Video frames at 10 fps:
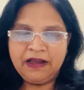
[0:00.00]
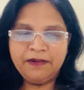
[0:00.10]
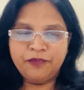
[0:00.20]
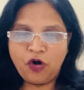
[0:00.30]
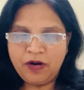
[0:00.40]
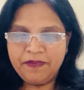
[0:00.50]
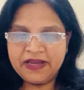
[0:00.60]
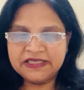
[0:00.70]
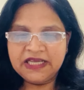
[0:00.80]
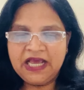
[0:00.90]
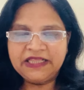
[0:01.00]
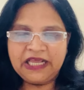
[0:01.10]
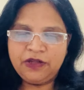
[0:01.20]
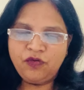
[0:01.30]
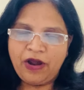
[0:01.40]
broad based,
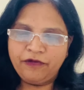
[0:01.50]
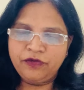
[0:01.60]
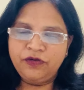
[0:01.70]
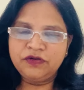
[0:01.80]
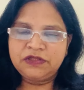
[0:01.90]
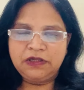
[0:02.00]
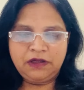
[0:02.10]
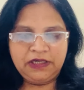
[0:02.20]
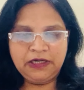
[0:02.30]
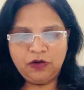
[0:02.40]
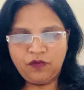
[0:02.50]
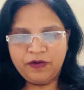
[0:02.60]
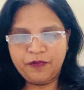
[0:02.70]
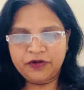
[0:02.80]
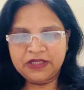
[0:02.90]
then you have to use in a lower
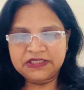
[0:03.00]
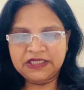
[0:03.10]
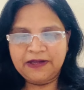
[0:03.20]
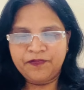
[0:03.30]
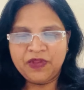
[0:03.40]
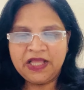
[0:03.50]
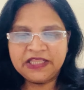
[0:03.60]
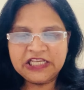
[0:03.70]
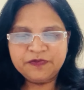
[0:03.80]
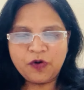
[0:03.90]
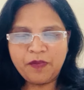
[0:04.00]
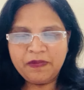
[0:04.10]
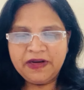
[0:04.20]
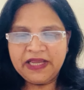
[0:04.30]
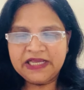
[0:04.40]
potency. This
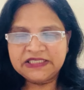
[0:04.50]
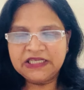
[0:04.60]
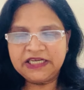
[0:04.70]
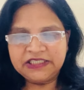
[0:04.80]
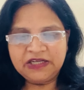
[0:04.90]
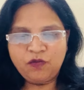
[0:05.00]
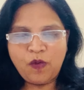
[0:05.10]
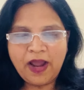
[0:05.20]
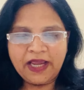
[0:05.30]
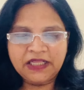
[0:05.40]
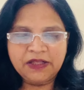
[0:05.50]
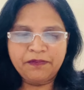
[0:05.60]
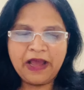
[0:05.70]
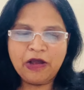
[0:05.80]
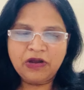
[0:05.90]
probably is the reason why the
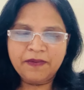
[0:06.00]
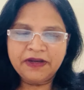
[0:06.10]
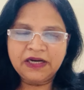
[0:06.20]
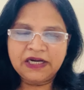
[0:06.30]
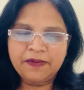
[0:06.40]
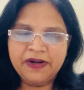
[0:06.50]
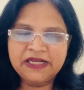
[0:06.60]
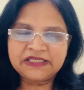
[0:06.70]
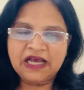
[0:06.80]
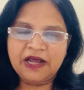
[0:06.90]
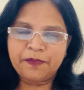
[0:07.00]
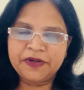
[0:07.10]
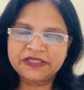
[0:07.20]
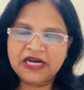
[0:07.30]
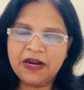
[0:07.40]
biochemical remedies are
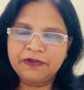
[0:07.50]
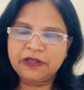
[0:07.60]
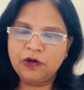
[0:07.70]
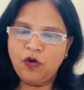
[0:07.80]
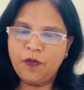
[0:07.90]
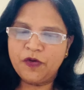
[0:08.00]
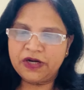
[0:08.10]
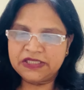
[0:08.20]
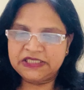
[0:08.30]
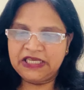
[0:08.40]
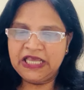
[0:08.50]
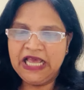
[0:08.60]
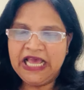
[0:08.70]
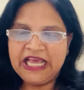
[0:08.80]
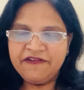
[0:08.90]
prescribed in the low potency,
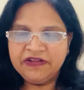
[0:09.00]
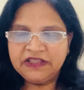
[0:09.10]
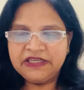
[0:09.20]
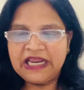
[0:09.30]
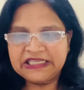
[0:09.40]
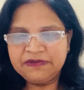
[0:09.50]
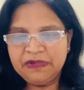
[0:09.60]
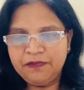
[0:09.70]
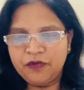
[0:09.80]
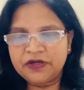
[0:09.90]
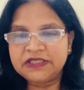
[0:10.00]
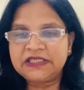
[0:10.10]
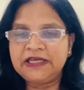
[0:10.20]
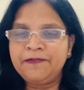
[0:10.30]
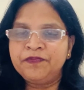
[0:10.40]
even the decimal
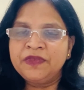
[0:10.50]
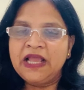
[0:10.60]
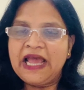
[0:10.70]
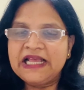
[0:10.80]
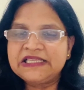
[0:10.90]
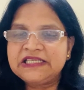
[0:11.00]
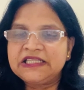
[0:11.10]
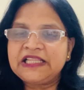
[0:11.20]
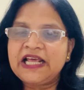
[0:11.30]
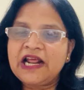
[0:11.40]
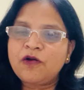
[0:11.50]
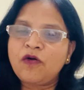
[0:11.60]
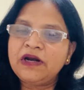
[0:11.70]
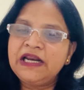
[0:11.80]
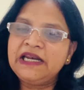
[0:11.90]
potency, as there are
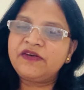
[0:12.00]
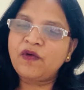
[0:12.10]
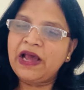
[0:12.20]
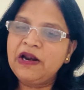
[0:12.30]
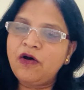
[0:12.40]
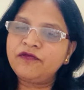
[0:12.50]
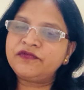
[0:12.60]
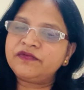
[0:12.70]
only 12 of